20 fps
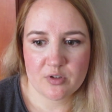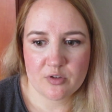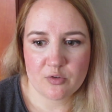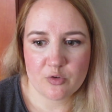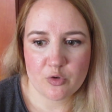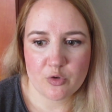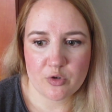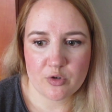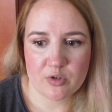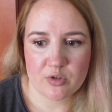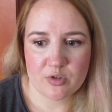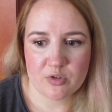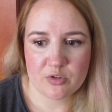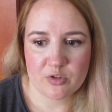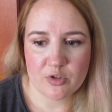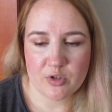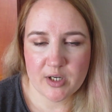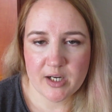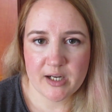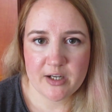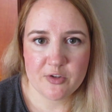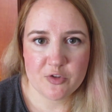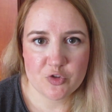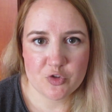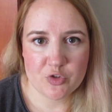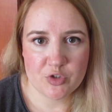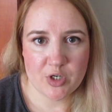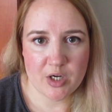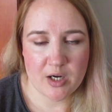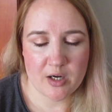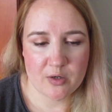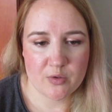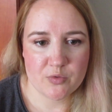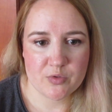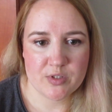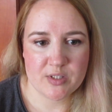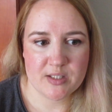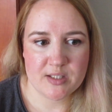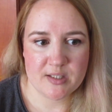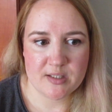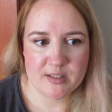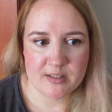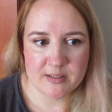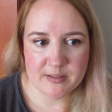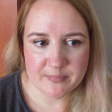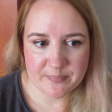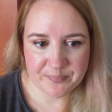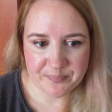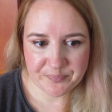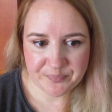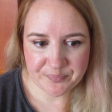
or the culture houses.